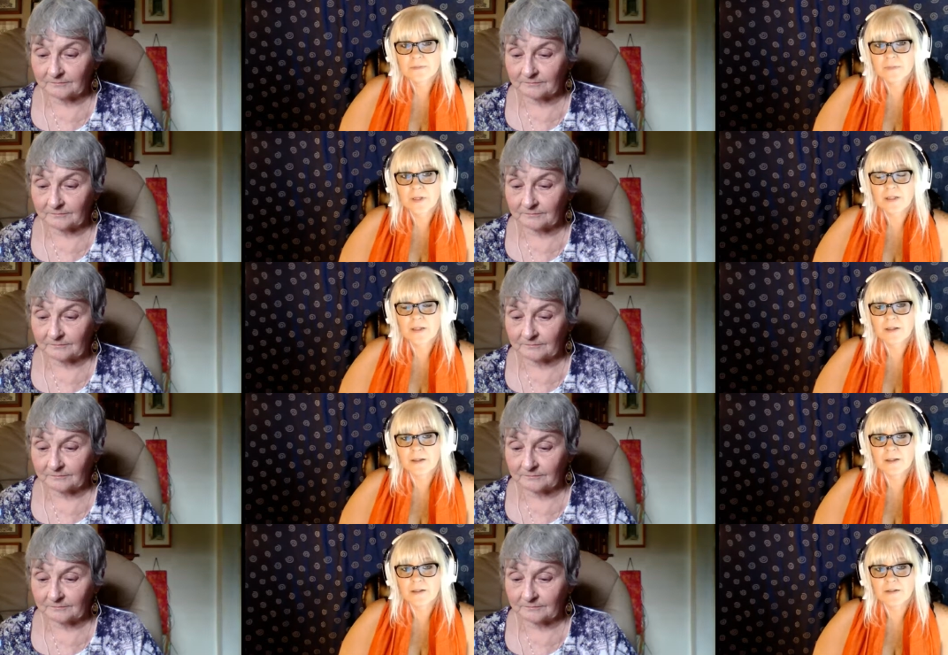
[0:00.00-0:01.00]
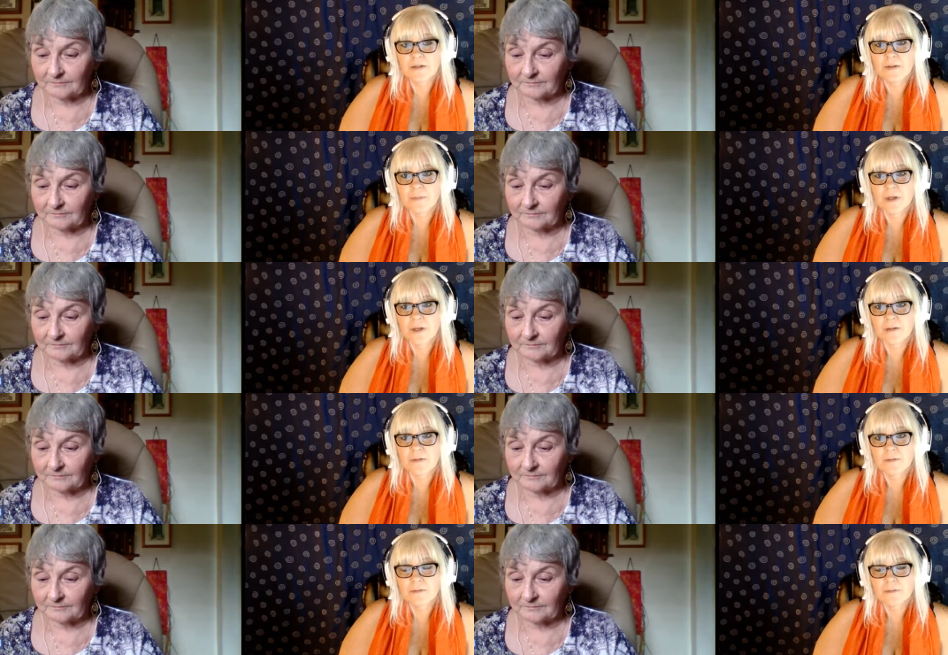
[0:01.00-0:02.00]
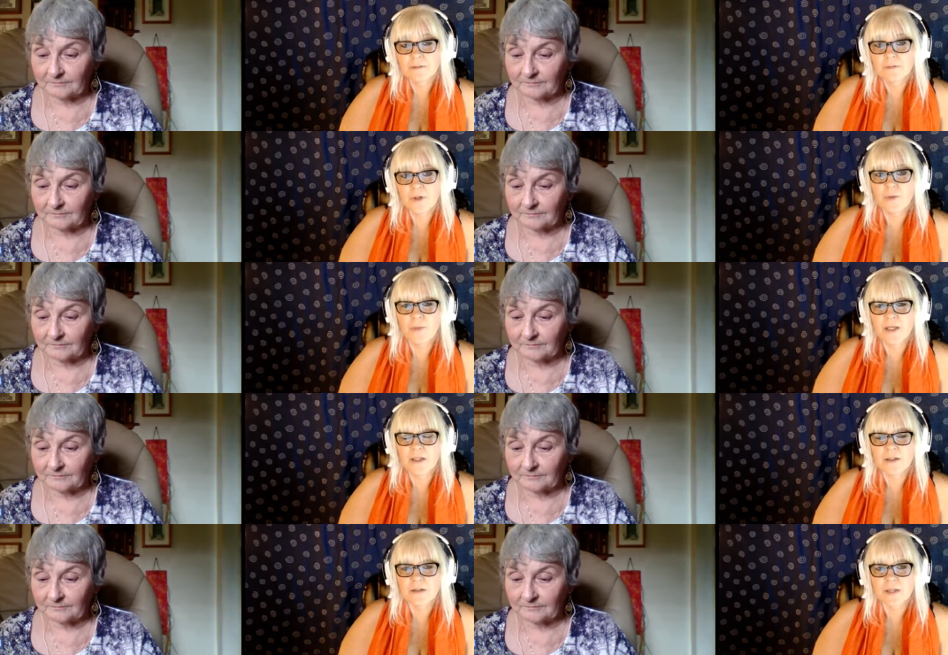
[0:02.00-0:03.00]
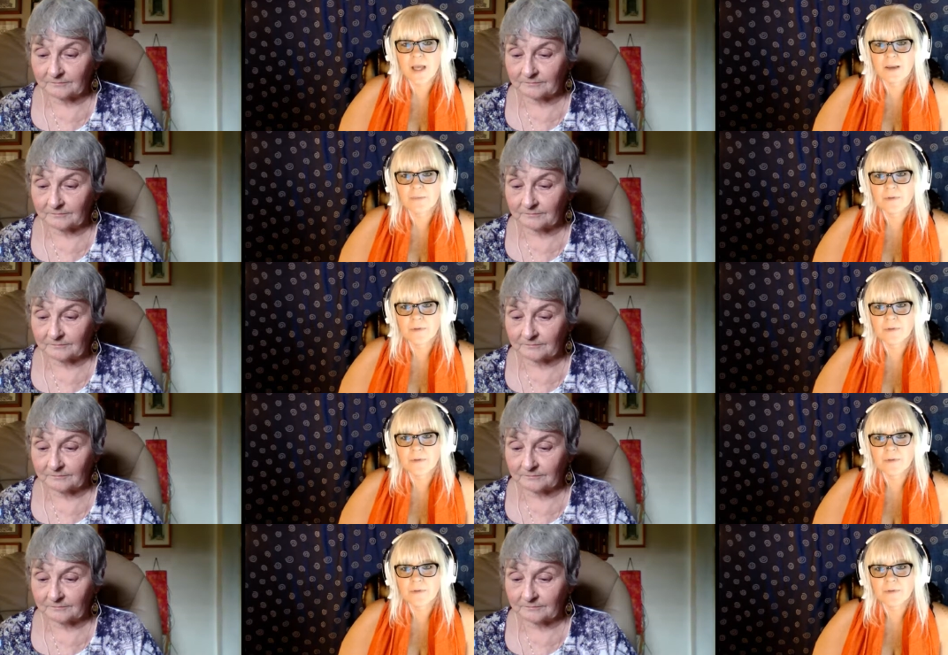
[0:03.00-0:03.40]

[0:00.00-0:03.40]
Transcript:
Speaker 1: In in in just a minute. What do you mean it just stopped?